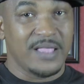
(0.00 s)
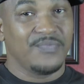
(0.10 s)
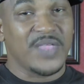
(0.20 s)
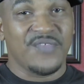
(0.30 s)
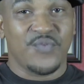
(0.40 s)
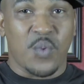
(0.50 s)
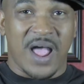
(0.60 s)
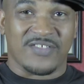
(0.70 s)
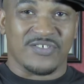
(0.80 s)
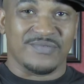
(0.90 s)
Thanks for
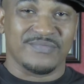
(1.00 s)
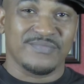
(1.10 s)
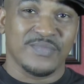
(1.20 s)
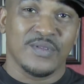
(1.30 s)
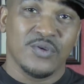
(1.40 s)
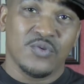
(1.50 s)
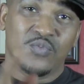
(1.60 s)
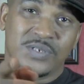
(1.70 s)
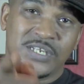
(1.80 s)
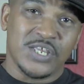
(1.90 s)
watching.
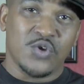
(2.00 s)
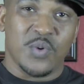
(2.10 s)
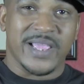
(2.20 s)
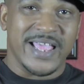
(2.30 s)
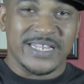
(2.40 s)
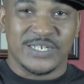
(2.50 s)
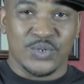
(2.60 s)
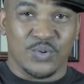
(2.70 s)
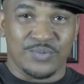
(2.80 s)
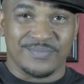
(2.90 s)
We'll see you again
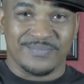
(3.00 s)
soon.